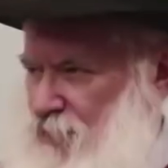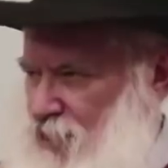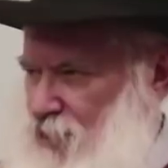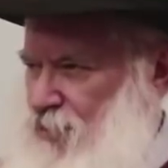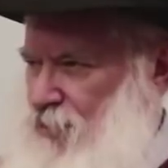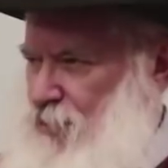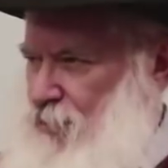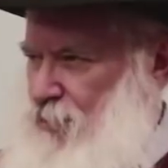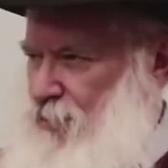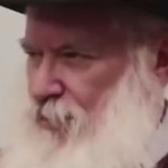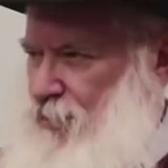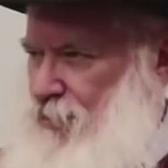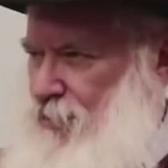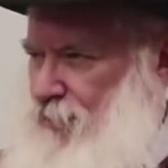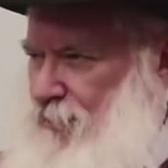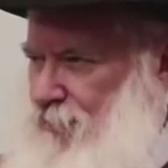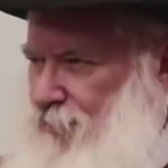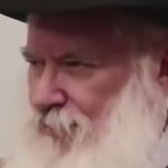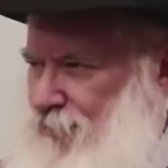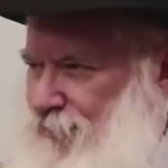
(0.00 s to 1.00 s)
Good news?
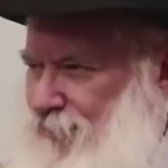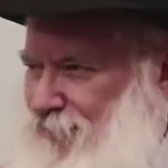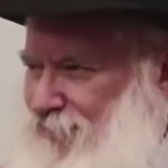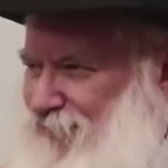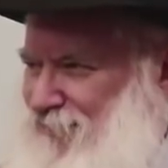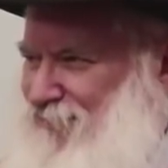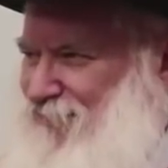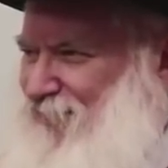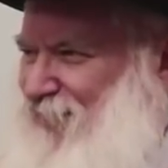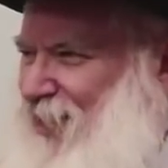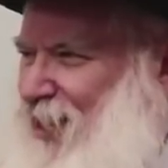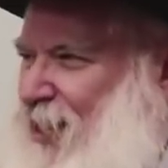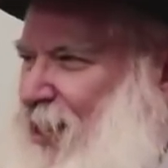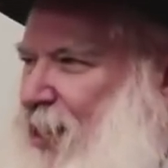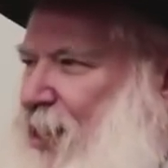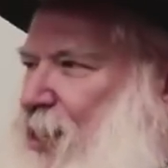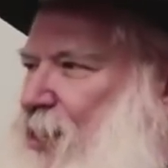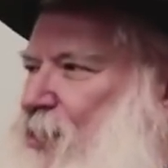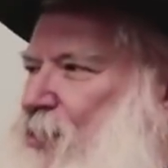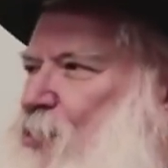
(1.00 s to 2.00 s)

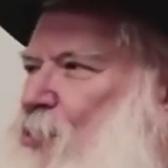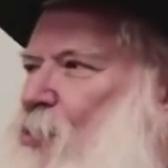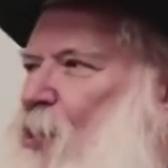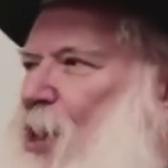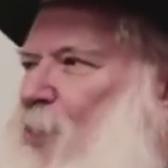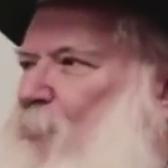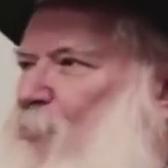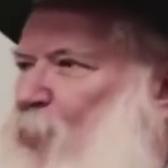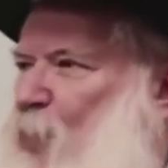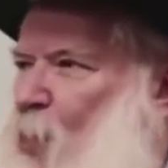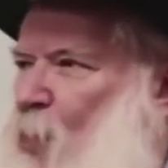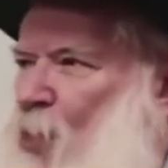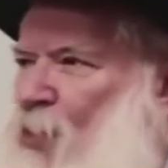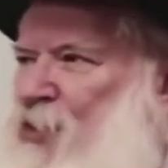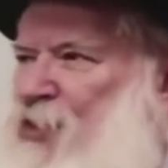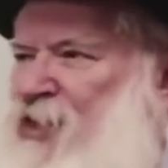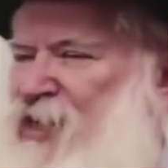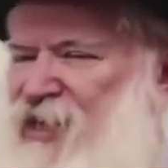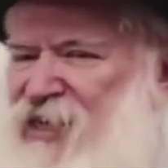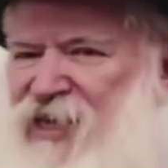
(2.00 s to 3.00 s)
You are
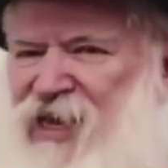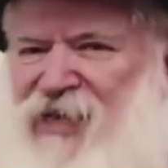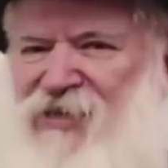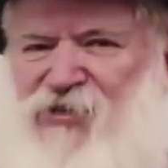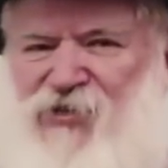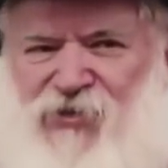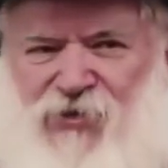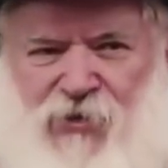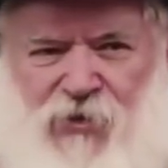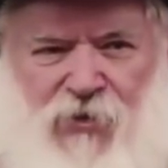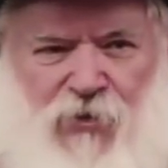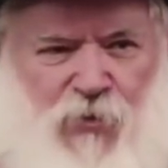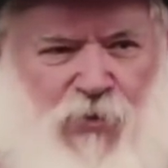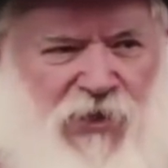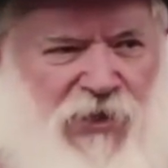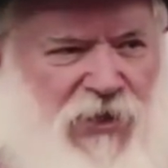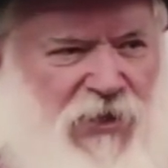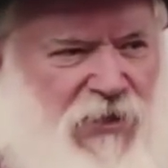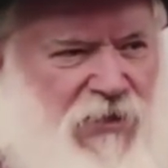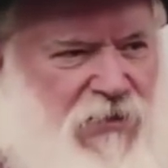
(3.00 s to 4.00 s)
born against your
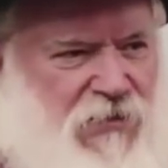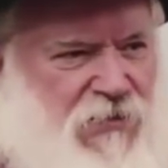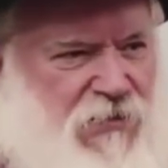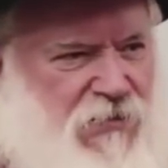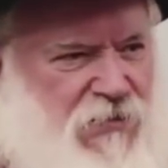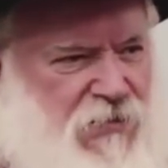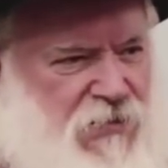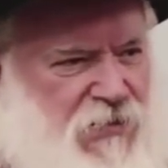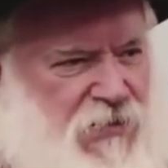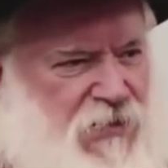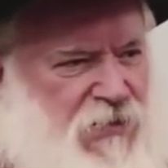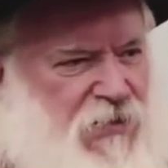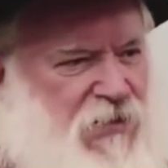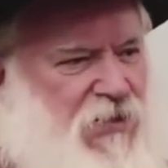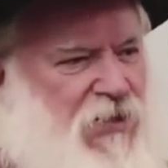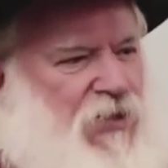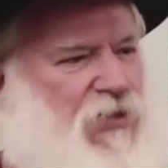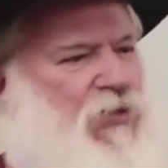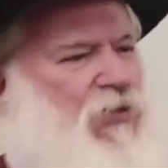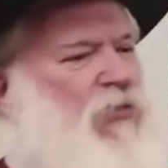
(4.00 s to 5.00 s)
will.
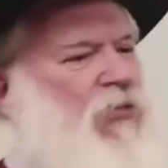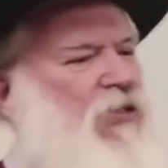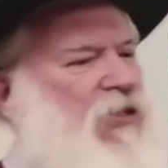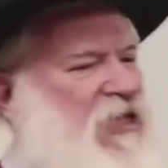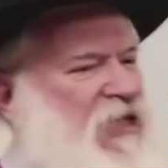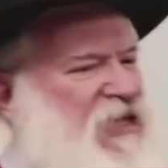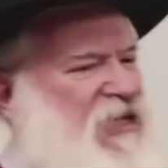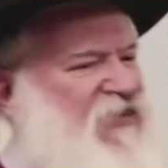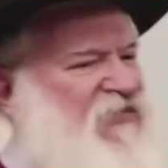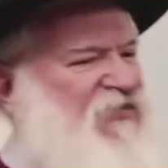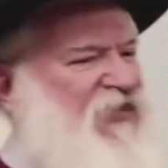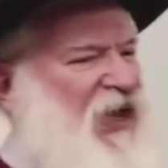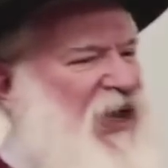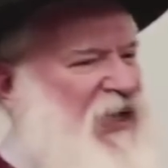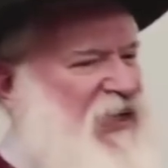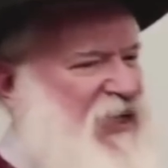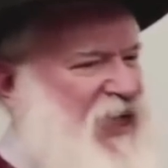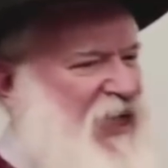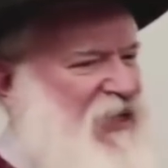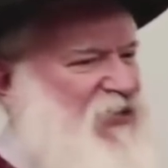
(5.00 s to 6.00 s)
You live
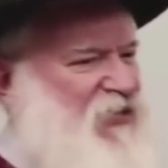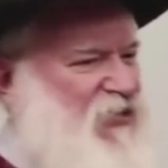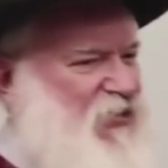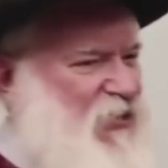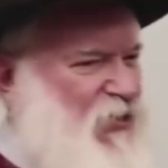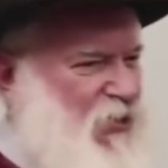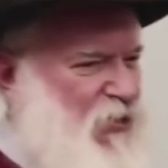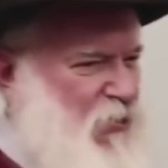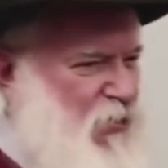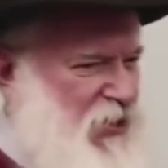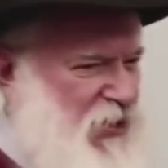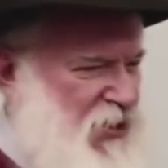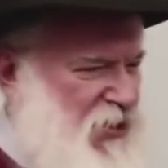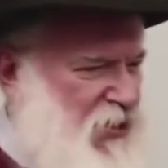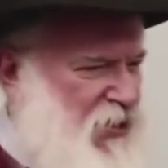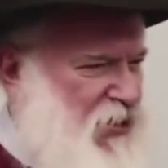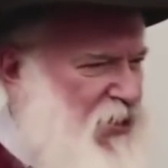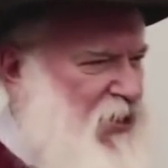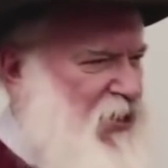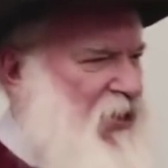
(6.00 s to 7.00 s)
against your
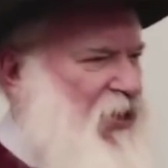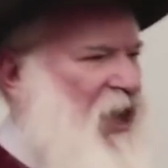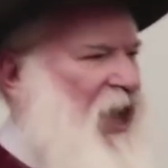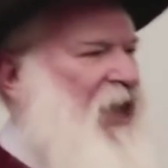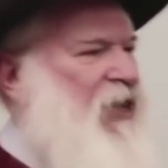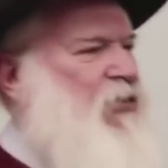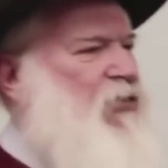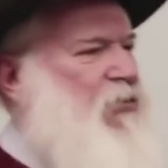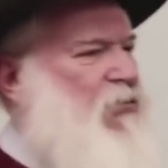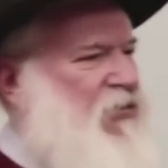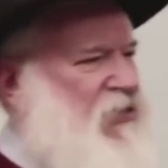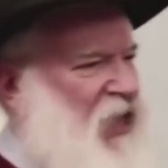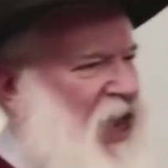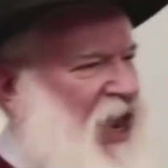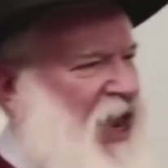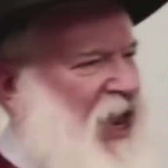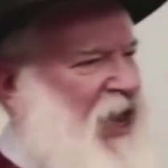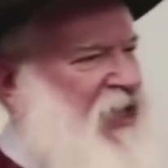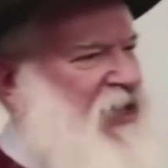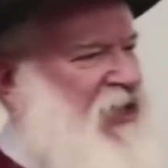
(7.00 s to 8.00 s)
will and you
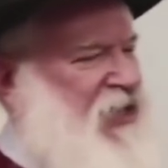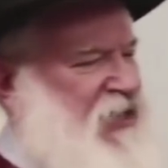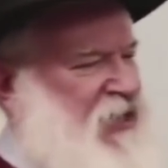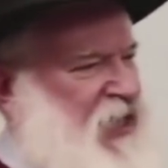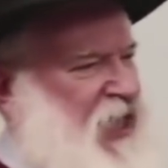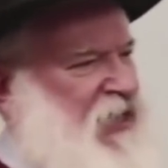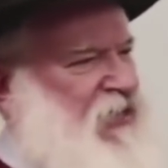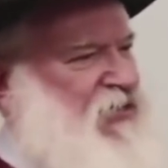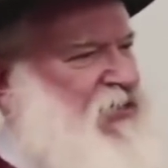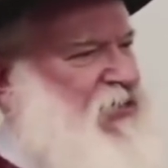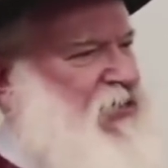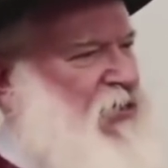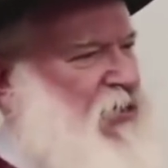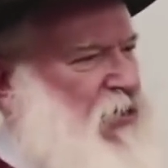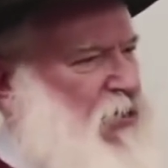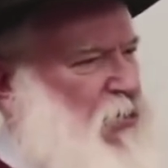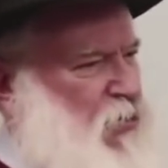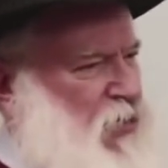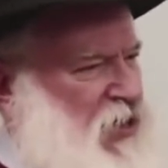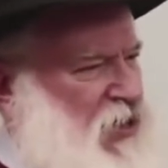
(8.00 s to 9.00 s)
die against
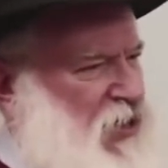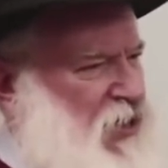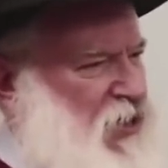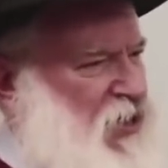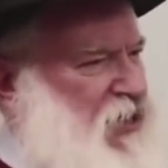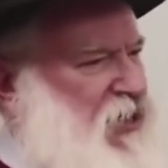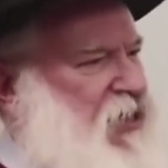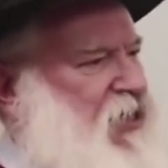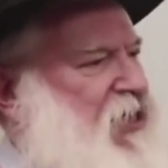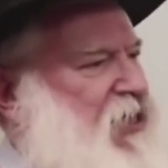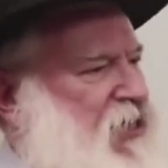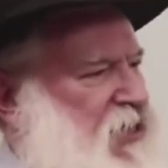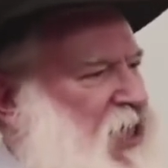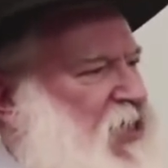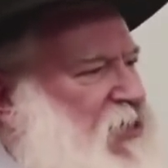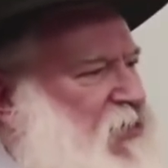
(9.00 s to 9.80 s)
your will. In